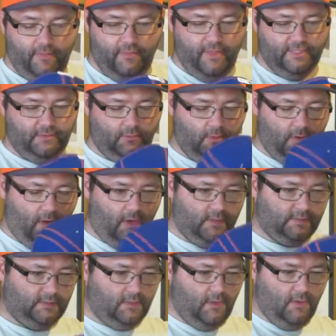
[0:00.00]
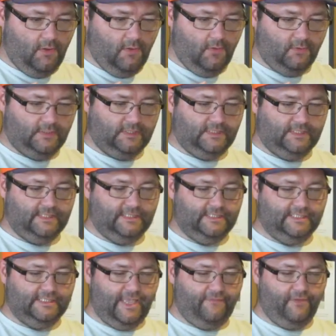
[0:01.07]
This one also
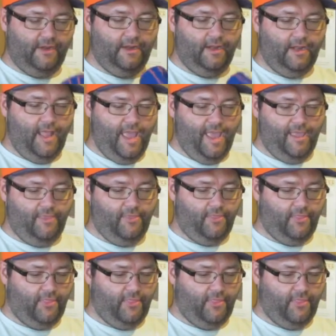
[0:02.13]
7 1/8,